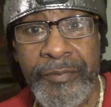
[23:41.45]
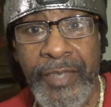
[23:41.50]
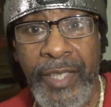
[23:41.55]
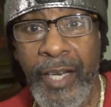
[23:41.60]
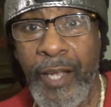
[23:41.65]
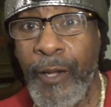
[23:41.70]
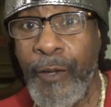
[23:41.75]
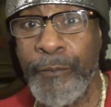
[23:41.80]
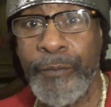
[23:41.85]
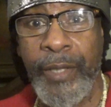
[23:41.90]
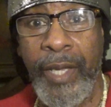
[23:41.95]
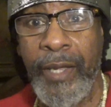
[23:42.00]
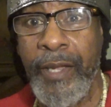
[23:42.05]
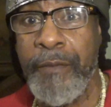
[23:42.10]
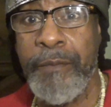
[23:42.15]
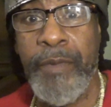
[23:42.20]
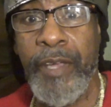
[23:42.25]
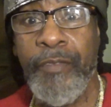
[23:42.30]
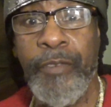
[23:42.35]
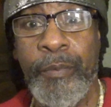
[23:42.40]
You know, I
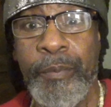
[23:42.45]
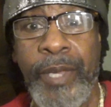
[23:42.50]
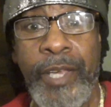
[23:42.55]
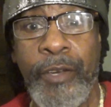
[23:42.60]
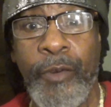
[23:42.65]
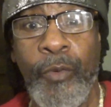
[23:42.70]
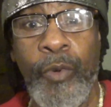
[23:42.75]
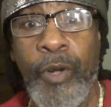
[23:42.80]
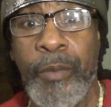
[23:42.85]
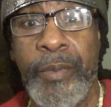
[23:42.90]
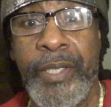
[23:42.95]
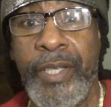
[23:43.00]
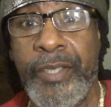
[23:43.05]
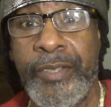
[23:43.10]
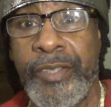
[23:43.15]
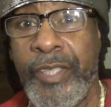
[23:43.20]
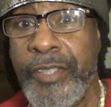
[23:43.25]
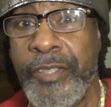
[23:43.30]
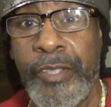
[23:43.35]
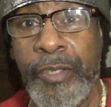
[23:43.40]
ain't never met a woman that
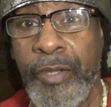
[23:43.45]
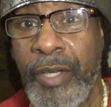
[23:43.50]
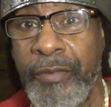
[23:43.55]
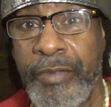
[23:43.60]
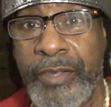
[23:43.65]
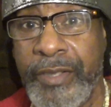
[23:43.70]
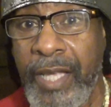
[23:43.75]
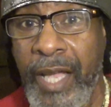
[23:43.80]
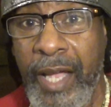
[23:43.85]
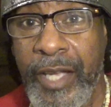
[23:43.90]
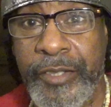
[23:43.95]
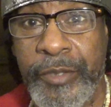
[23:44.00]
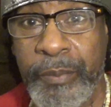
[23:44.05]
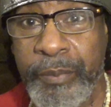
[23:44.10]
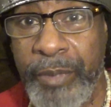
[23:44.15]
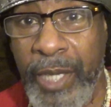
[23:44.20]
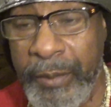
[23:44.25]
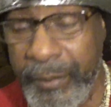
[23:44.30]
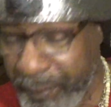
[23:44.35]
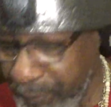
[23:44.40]
says she gonna have a thousand
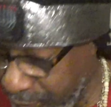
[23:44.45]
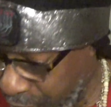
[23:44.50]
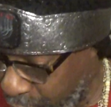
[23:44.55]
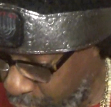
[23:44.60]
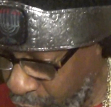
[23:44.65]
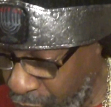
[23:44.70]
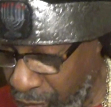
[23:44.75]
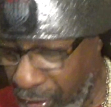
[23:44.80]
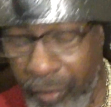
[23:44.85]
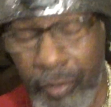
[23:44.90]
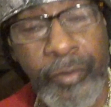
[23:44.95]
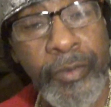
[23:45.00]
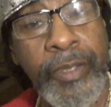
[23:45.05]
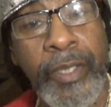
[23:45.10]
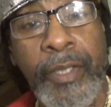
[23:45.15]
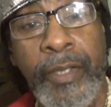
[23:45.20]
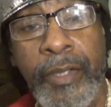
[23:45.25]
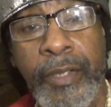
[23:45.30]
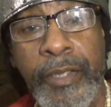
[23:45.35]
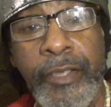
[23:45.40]
babies, but you know,
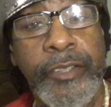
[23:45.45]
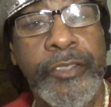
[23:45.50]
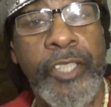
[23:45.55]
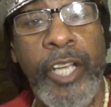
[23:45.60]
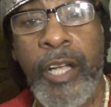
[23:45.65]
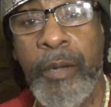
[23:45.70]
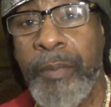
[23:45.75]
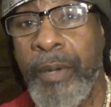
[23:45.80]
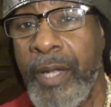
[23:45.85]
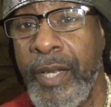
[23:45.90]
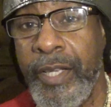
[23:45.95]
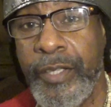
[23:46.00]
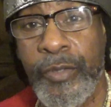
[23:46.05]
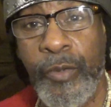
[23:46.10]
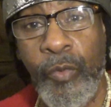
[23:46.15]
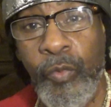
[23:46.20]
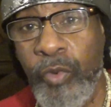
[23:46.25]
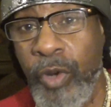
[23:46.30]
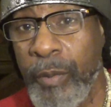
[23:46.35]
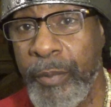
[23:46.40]
it's talking about as
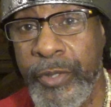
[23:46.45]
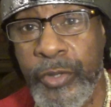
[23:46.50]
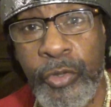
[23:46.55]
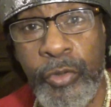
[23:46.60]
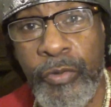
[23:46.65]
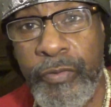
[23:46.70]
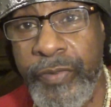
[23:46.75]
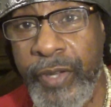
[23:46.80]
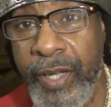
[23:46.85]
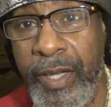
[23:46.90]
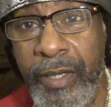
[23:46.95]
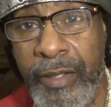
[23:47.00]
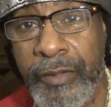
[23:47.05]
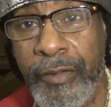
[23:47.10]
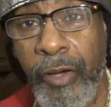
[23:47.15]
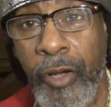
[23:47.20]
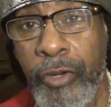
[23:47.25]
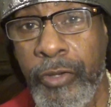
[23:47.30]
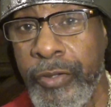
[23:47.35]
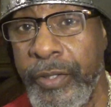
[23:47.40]
a woman travail,
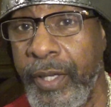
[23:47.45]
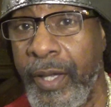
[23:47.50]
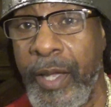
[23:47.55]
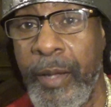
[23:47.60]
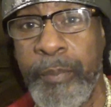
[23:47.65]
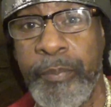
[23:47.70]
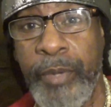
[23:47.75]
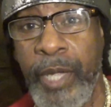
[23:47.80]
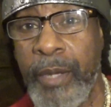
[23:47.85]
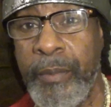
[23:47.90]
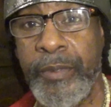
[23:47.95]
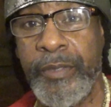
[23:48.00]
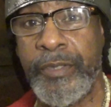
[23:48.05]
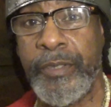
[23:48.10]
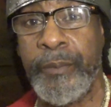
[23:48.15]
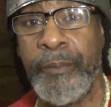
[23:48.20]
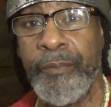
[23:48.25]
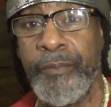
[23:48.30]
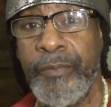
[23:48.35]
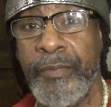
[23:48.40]
all you to have
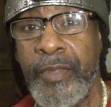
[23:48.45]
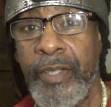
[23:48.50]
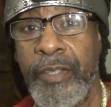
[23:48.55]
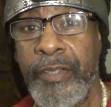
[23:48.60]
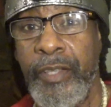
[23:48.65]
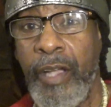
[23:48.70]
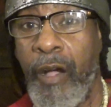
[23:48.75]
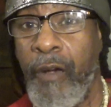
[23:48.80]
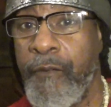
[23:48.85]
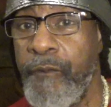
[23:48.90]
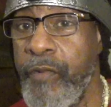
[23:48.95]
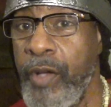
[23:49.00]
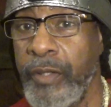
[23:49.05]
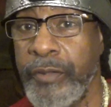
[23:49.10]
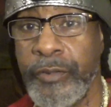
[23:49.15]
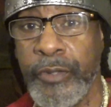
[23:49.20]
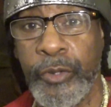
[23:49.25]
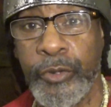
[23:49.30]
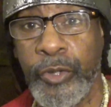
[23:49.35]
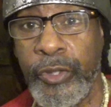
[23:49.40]
babies. And y'all
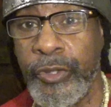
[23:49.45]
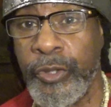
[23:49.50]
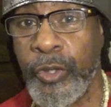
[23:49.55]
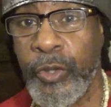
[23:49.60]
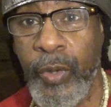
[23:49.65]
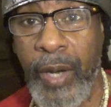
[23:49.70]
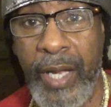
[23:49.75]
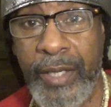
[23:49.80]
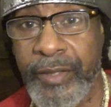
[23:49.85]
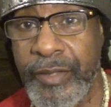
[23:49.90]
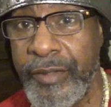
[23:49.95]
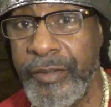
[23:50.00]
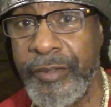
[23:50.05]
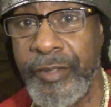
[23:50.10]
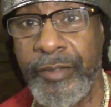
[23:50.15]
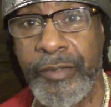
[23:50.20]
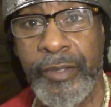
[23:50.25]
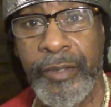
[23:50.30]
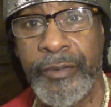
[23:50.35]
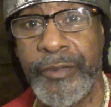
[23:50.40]
felt those
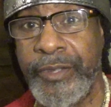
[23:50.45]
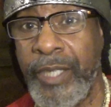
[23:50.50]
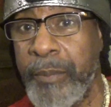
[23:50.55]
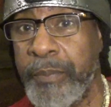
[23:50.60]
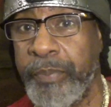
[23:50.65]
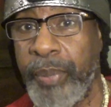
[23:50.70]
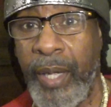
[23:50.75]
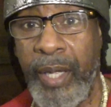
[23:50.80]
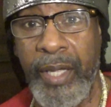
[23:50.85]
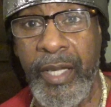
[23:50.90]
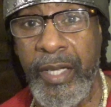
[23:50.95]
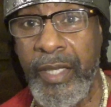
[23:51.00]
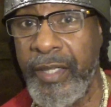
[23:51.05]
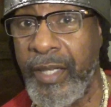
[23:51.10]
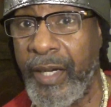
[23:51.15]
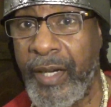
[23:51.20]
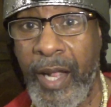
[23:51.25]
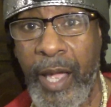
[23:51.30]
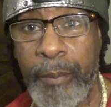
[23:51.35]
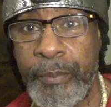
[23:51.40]
contractions and those that pain
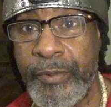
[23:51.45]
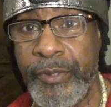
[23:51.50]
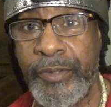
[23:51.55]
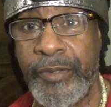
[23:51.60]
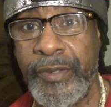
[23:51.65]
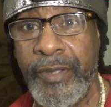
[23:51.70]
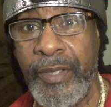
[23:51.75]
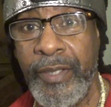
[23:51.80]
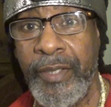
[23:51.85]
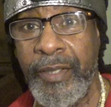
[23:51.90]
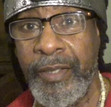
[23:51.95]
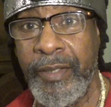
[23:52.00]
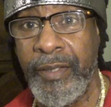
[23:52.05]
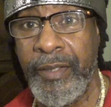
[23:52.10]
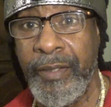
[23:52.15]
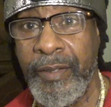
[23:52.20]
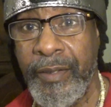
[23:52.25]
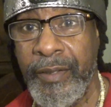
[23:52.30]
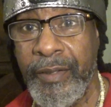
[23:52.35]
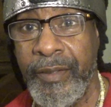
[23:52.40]
that happens
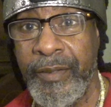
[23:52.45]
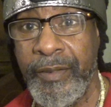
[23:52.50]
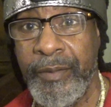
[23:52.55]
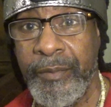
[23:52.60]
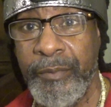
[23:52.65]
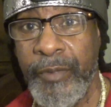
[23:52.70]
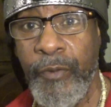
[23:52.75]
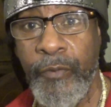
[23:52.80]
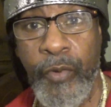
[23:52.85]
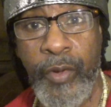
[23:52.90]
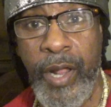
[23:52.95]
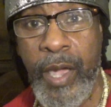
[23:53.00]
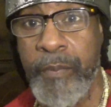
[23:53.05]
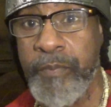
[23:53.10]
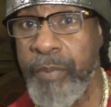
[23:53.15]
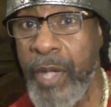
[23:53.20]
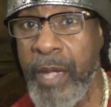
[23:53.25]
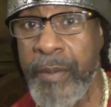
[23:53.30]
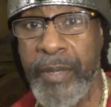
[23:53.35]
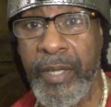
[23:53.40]
before
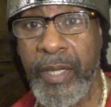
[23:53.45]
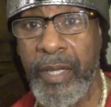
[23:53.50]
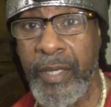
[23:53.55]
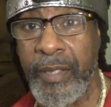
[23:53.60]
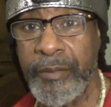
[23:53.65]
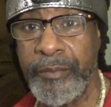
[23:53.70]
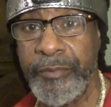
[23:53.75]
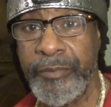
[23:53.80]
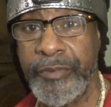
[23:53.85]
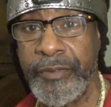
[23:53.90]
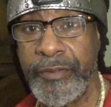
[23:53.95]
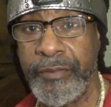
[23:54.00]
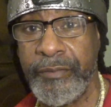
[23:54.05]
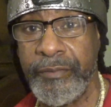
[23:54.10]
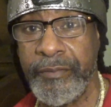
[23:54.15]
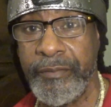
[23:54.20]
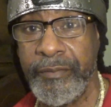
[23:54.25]
that baby comes.